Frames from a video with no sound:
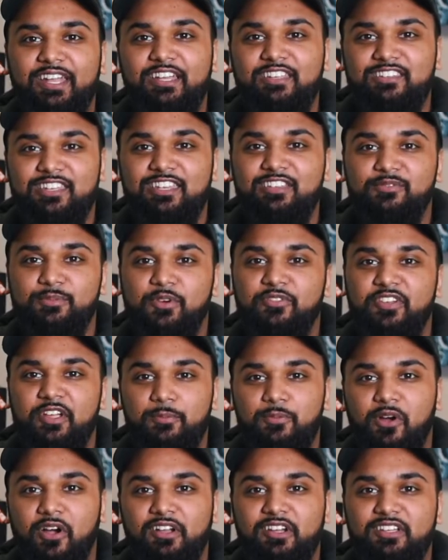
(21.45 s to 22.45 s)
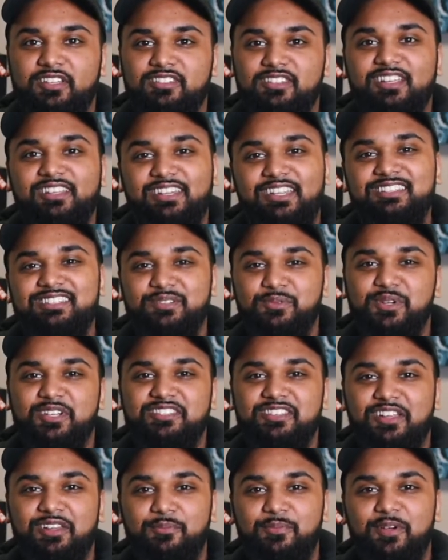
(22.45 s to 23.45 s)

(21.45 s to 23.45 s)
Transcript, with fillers: and accessible vape products. Let's see what it's all